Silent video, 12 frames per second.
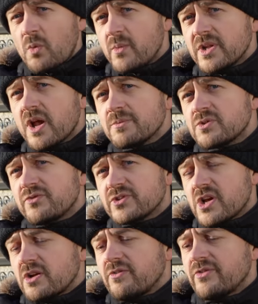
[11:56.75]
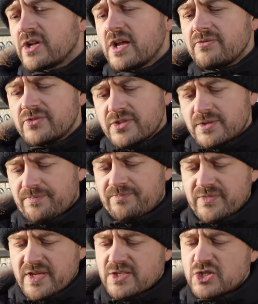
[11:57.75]
when it comes to photography gloves,
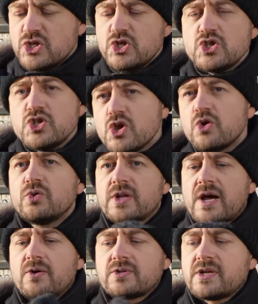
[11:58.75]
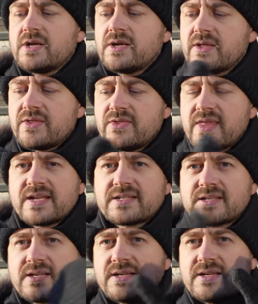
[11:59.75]
there's no doubt
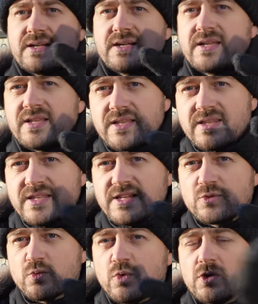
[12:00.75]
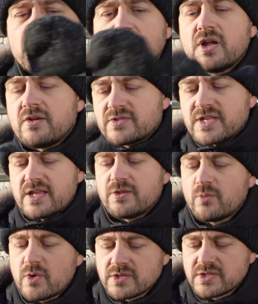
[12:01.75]
that these woolen gloves are
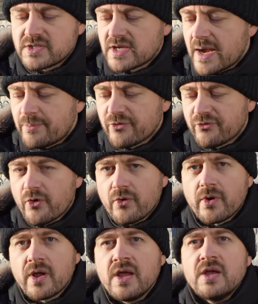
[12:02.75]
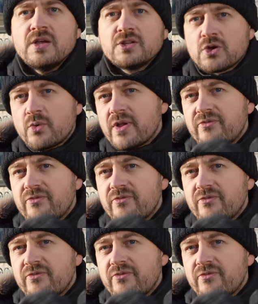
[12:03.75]
the ones I prefer. So